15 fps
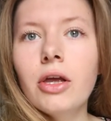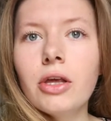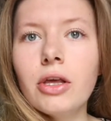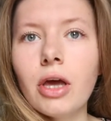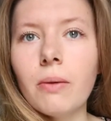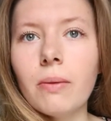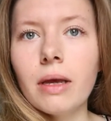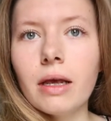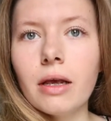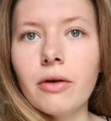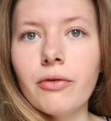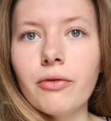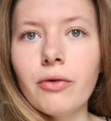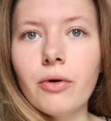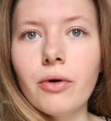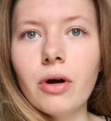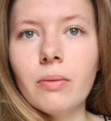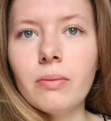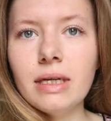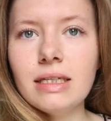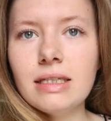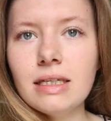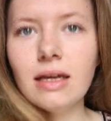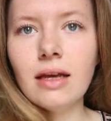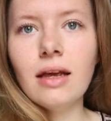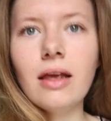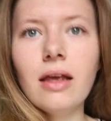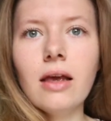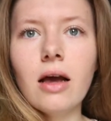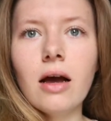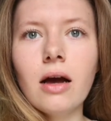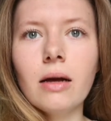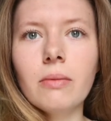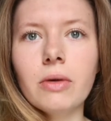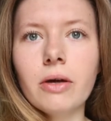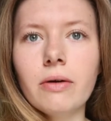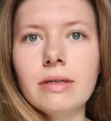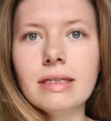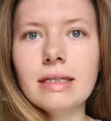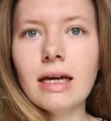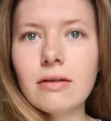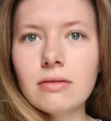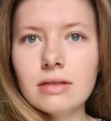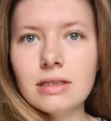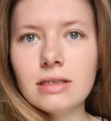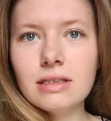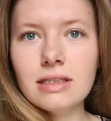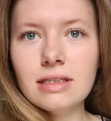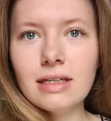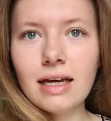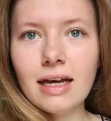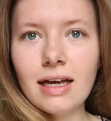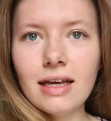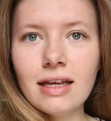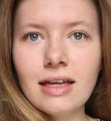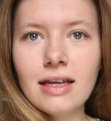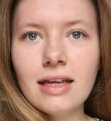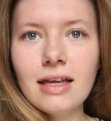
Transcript: going for a meeting. I'm going to counseling today,